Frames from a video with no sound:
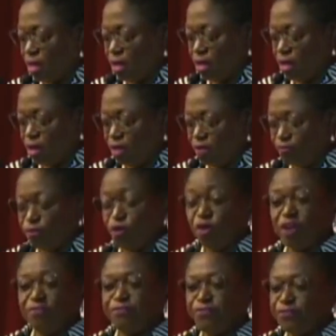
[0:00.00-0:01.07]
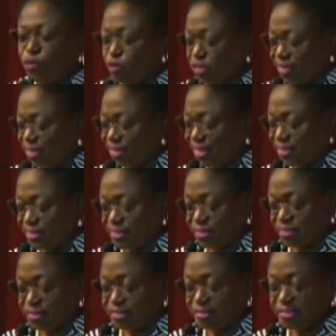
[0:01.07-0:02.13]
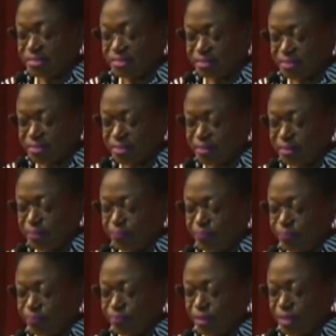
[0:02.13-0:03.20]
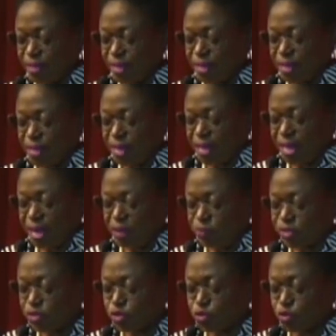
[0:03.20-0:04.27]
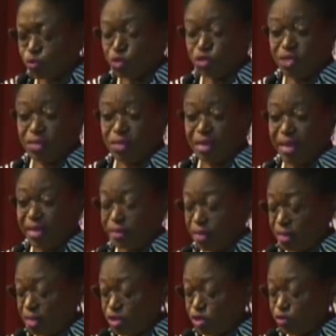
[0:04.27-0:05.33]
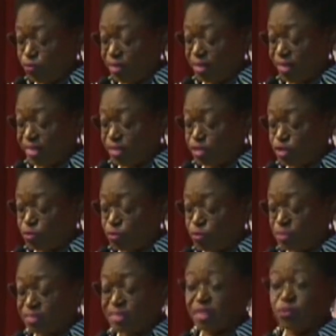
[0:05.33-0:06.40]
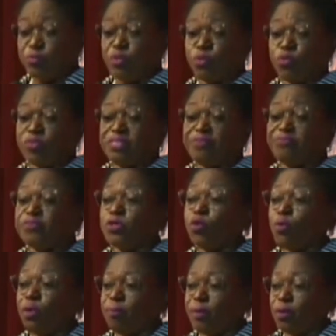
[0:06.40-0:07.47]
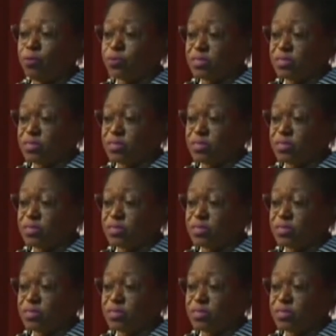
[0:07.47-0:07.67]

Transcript: for a future that is uncertain and with social and cultural issues that we don't even know about.